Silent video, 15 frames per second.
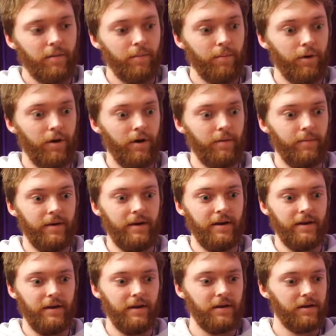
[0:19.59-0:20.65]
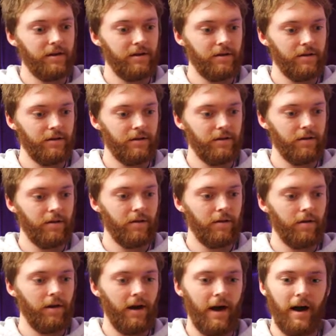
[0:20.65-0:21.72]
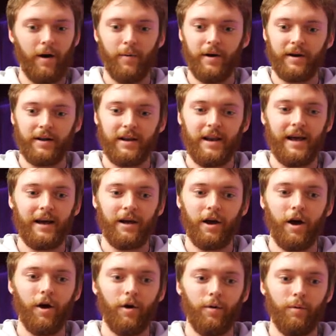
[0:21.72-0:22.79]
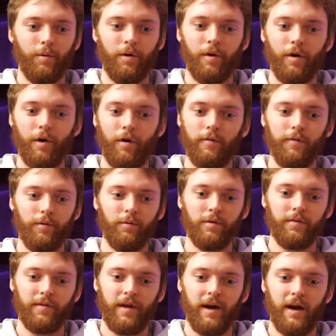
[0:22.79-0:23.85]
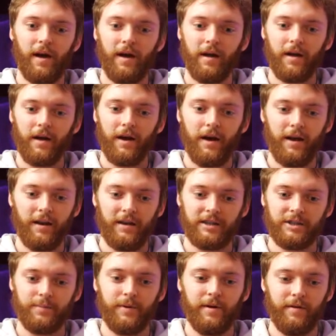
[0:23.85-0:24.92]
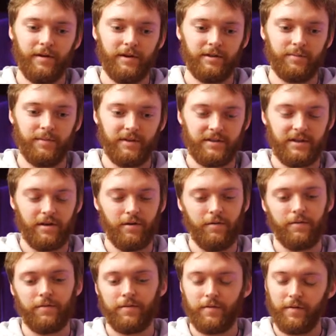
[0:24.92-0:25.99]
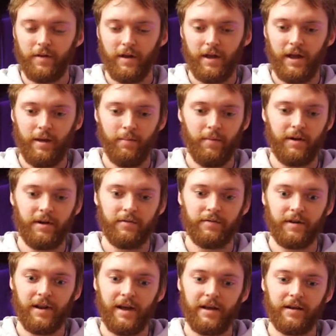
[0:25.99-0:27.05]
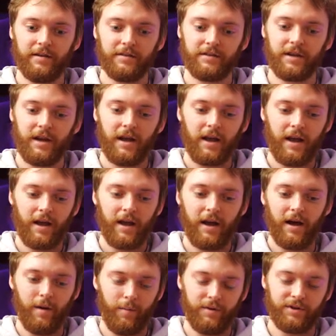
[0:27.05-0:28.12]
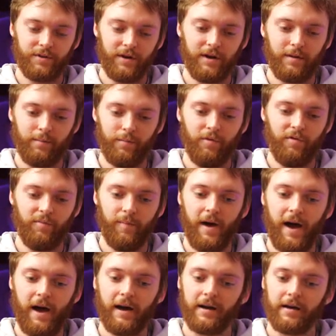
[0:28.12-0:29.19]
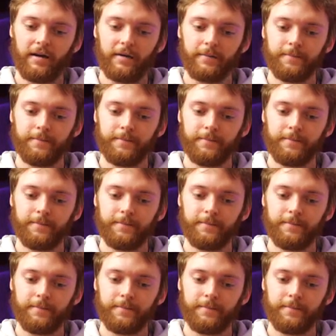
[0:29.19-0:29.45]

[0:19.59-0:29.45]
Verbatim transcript: putting me how I can let go of all of that and mm. experience myself in my different layers. And once I could move back